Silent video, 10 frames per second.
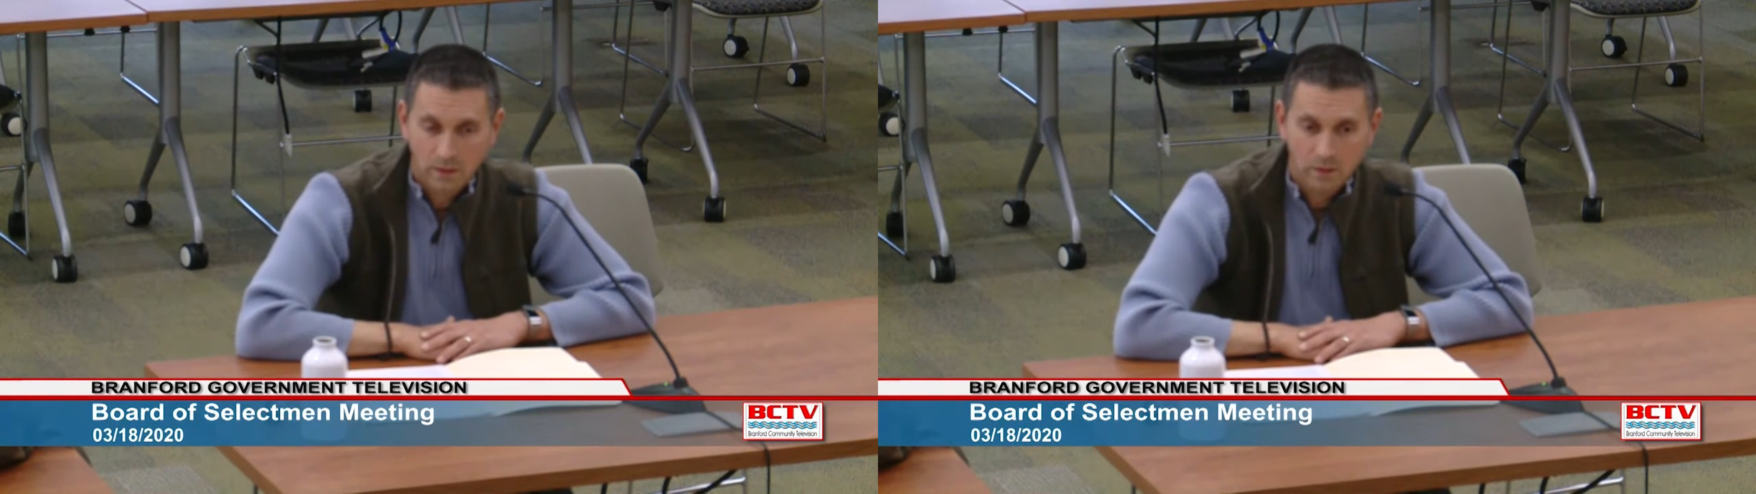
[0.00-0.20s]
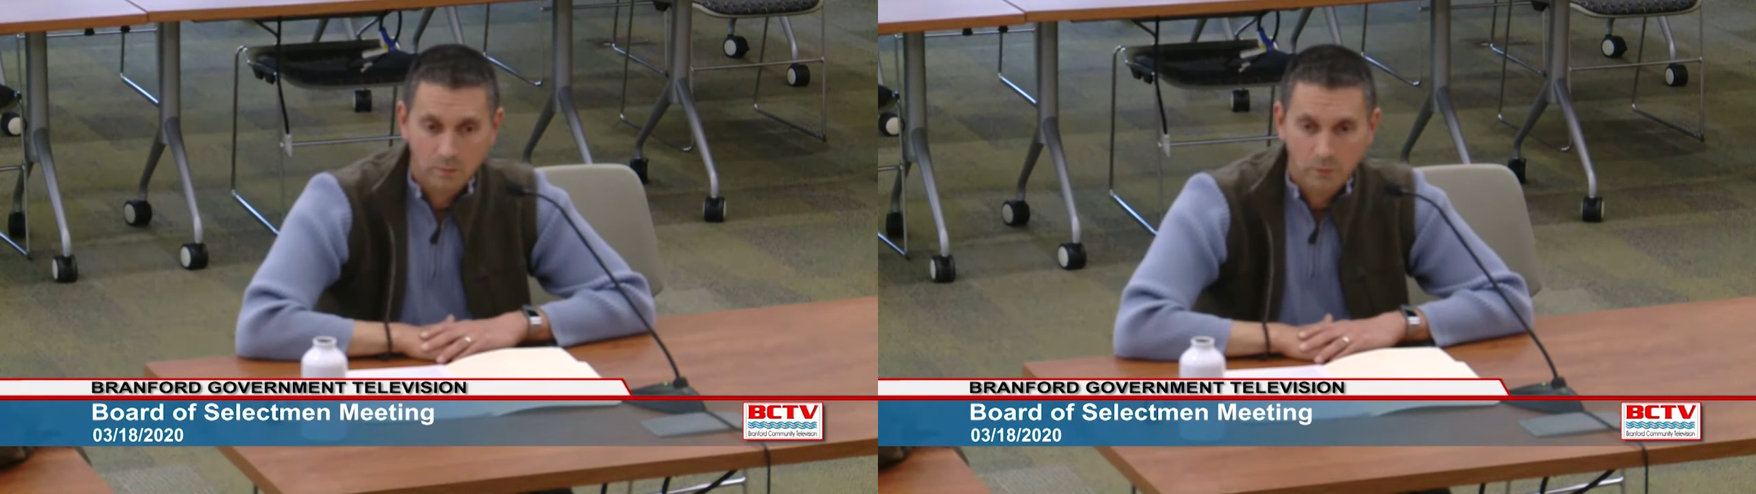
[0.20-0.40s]

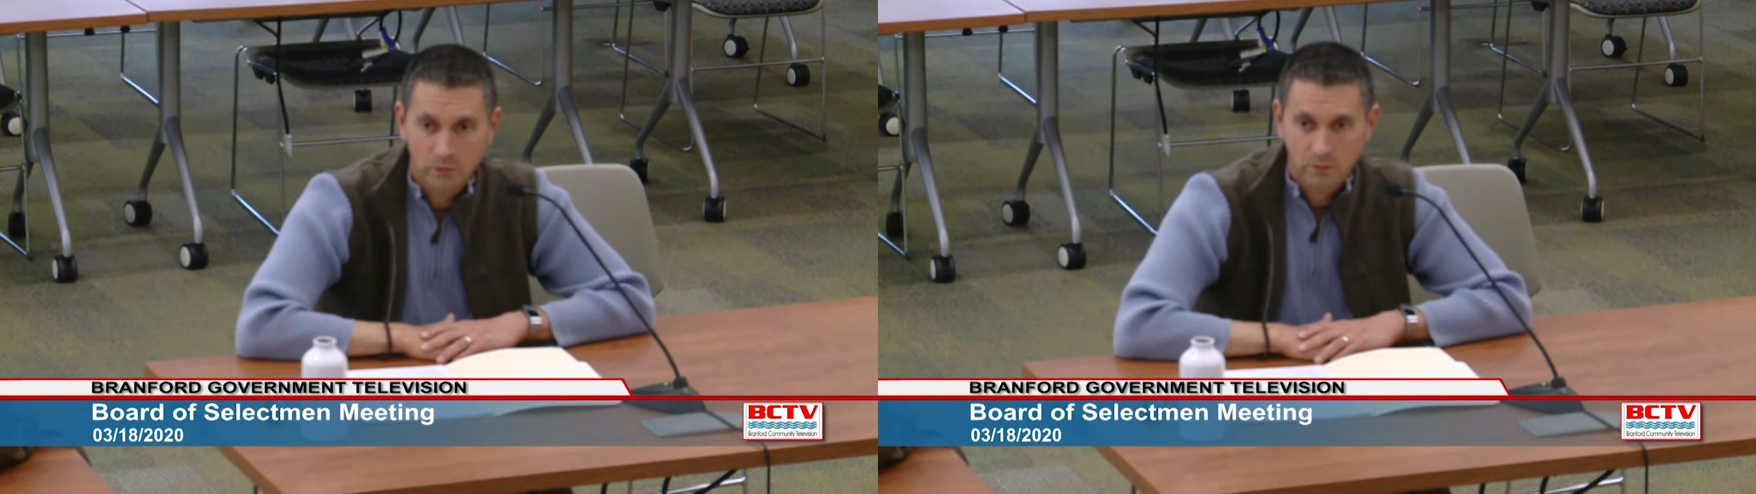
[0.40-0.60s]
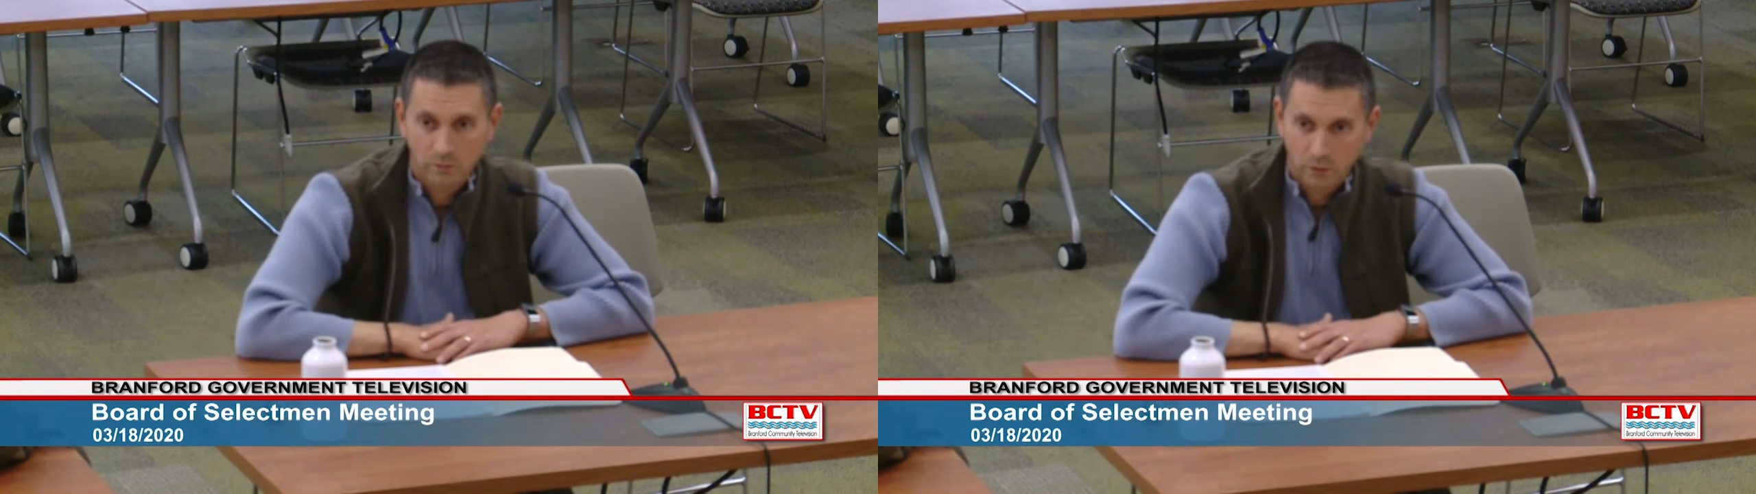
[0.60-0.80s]
the
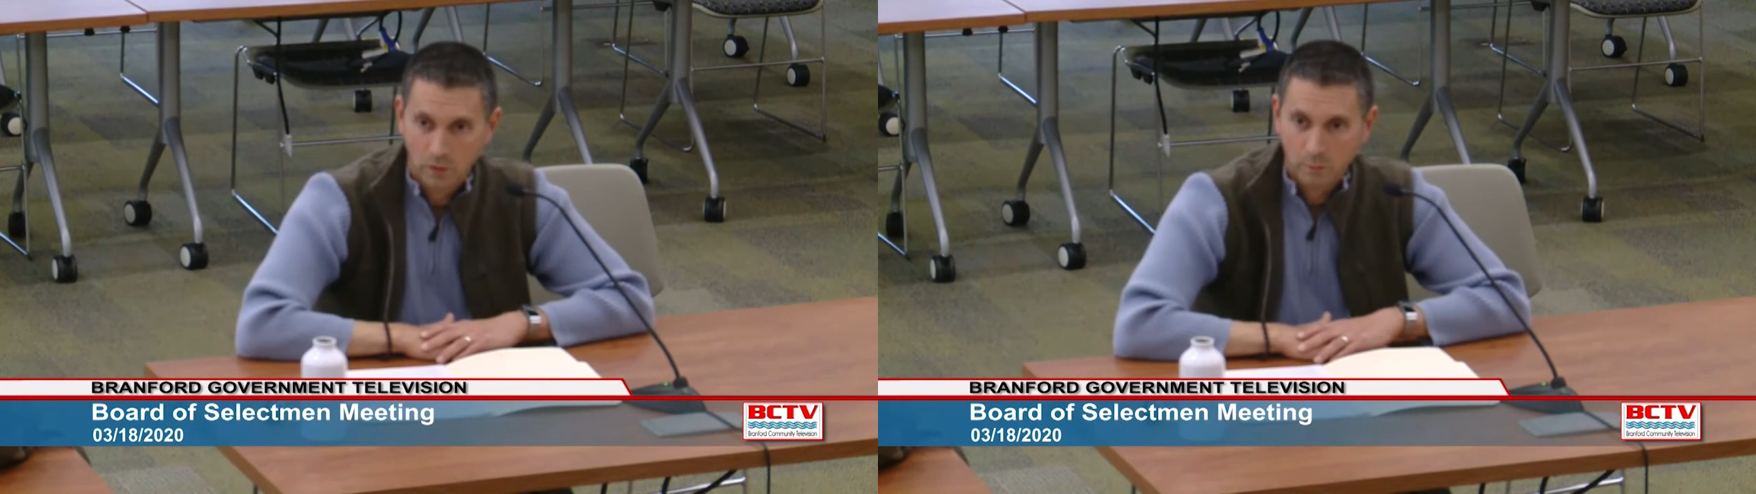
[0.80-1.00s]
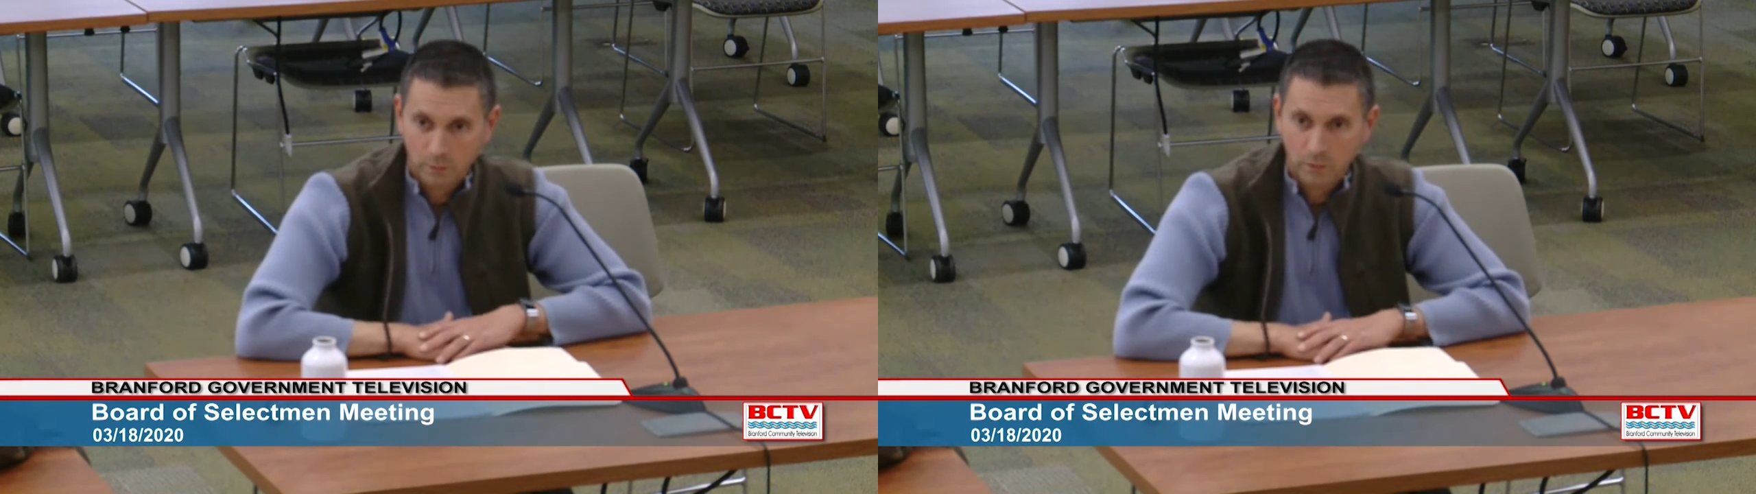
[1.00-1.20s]
most
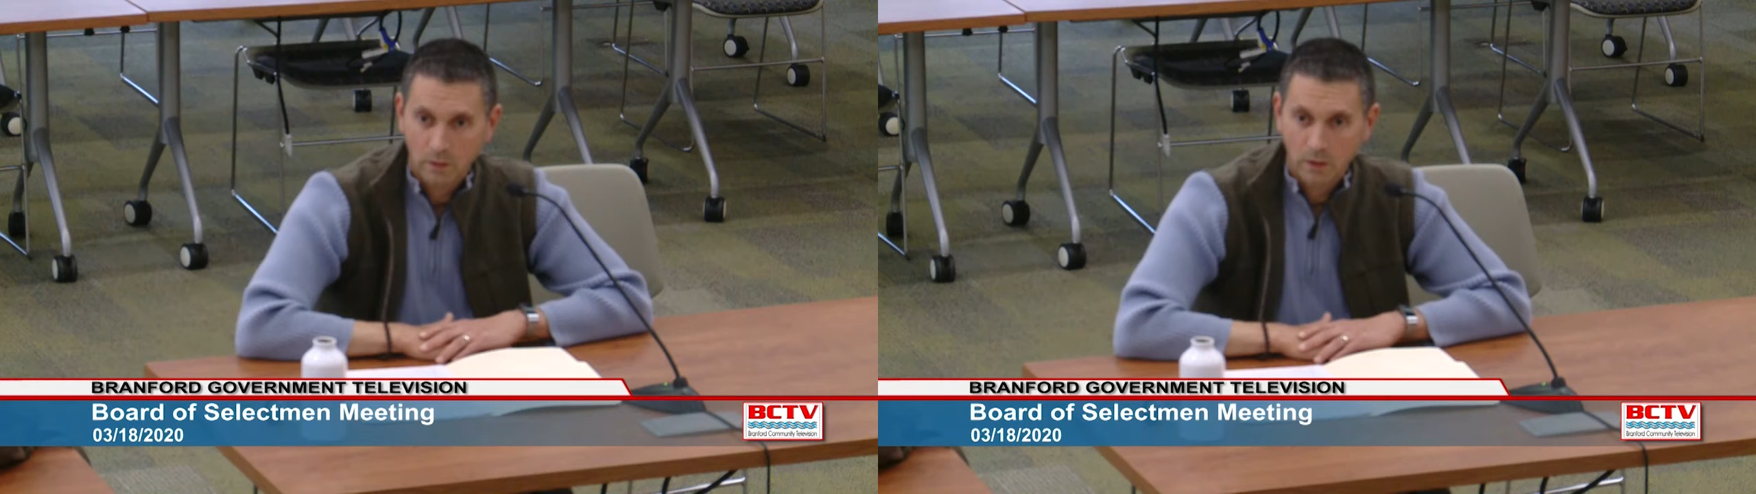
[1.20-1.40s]
vulnerable